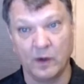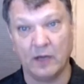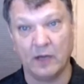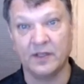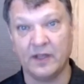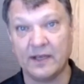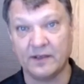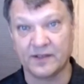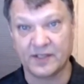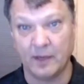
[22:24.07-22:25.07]
out to that
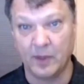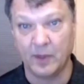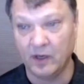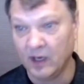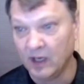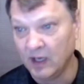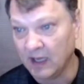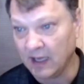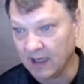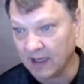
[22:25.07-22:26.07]
December
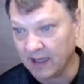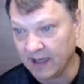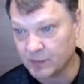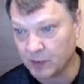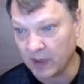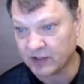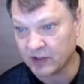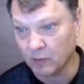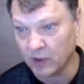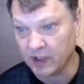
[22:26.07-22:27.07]
uh,
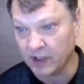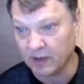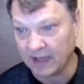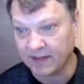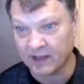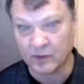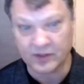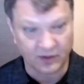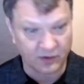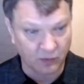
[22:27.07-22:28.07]
expiration with I think it was
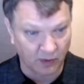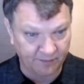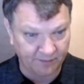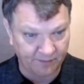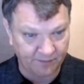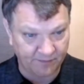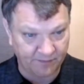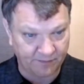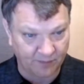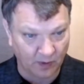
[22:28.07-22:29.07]
the 24th.
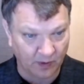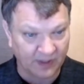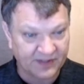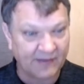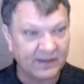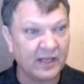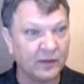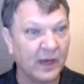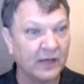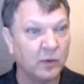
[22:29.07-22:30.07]
Well, 17th,
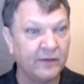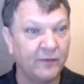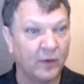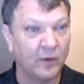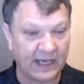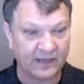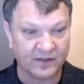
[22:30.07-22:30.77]
we got 24 days. So